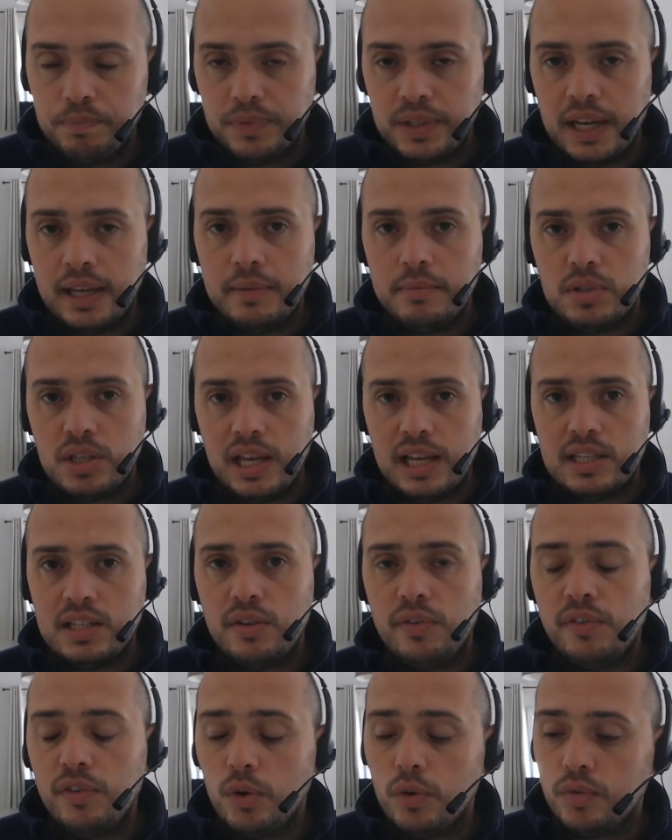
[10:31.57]
Okay, so that's the
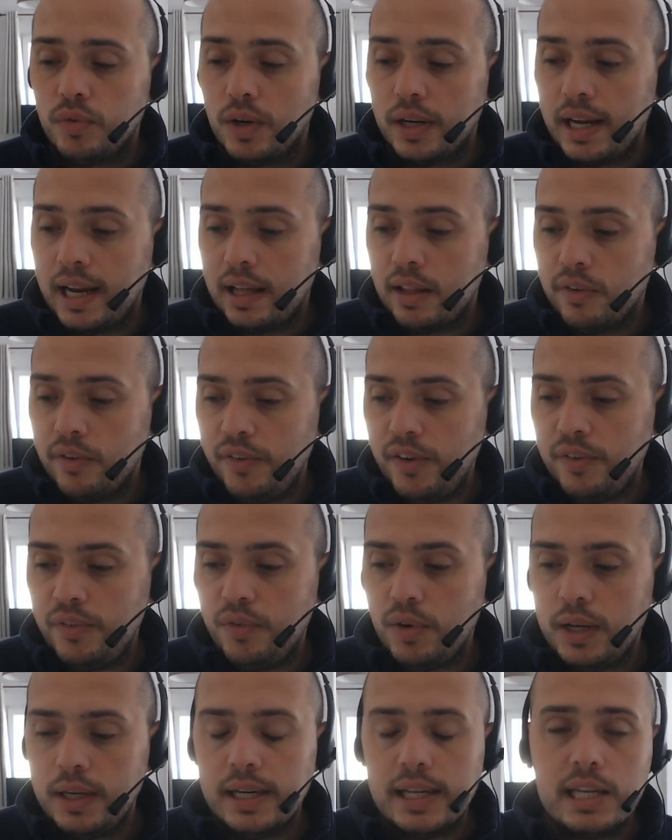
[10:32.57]
fourth one. Now the fifth
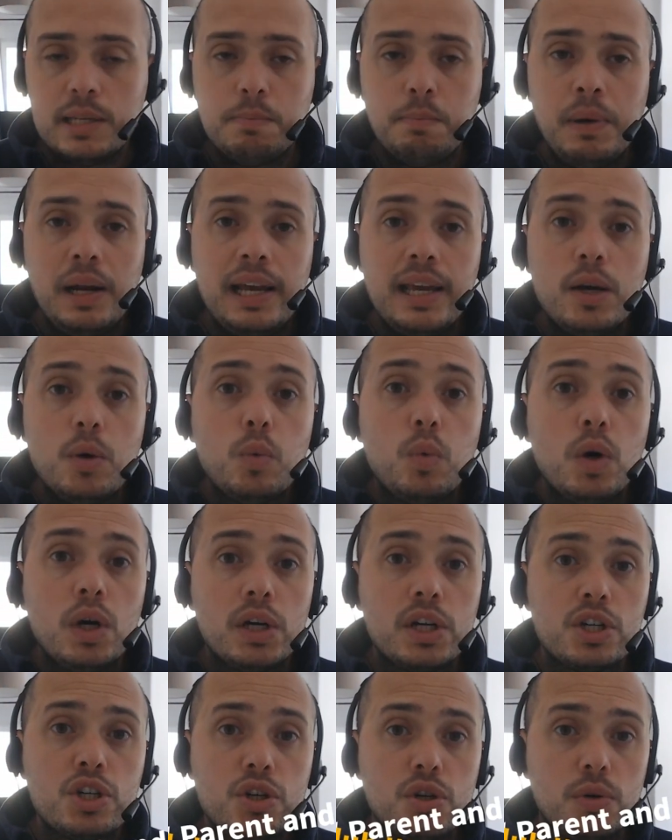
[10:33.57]
one is player
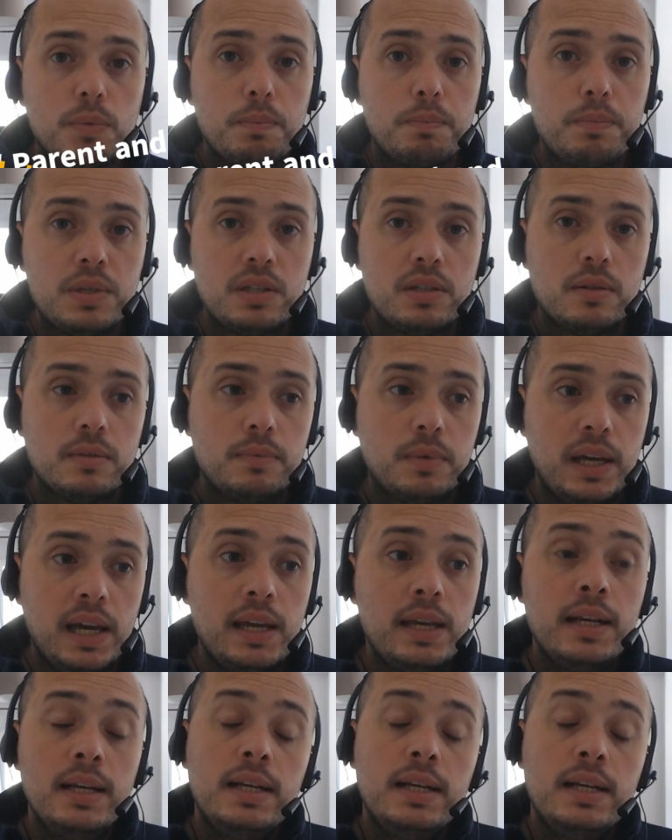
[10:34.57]
workshops. Okay,